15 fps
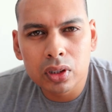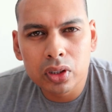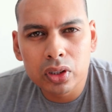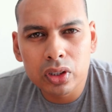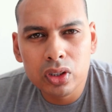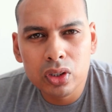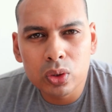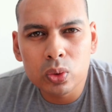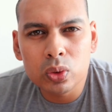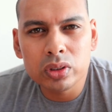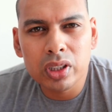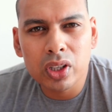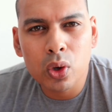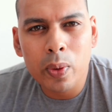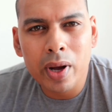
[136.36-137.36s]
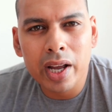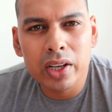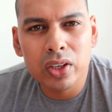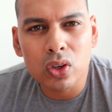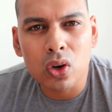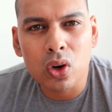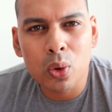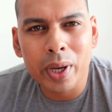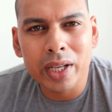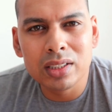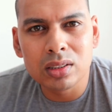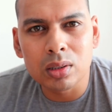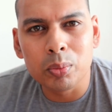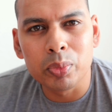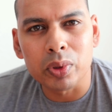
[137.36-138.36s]
The tools required are quite
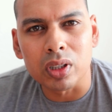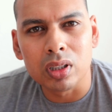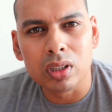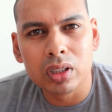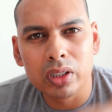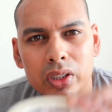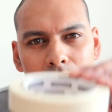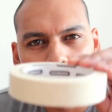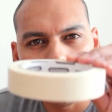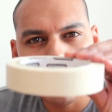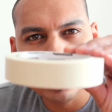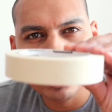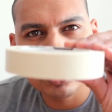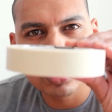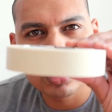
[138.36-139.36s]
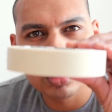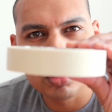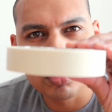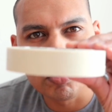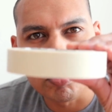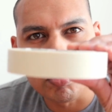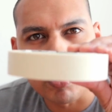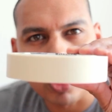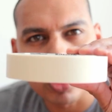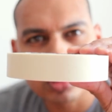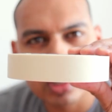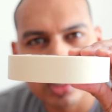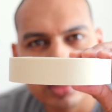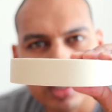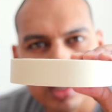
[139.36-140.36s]
simple. You need masking